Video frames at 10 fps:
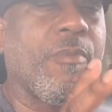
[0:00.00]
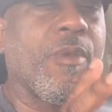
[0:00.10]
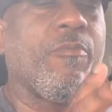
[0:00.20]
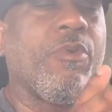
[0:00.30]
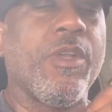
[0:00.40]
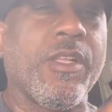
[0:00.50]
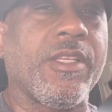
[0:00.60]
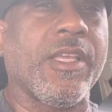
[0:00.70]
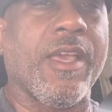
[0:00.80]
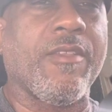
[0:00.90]
him put it
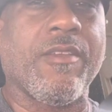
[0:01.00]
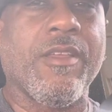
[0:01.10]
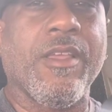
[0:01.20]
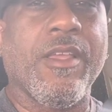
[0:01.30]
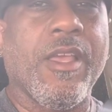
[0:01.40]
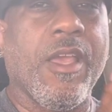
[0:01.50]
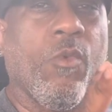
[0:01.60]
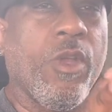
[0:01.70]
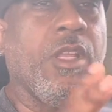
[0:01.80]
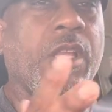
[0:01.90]
together.
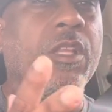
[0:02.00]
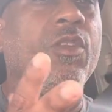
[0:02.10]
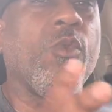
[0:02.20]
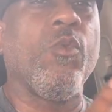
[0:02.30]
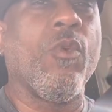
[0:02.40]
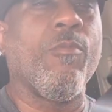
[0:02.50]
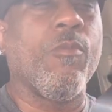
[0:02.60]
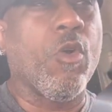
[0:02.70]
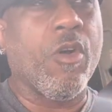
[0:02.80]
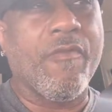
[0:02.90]
And we need to do
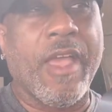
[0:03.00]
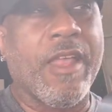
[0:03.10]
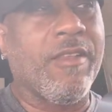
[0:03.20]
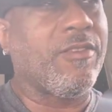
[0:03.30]
more of that. And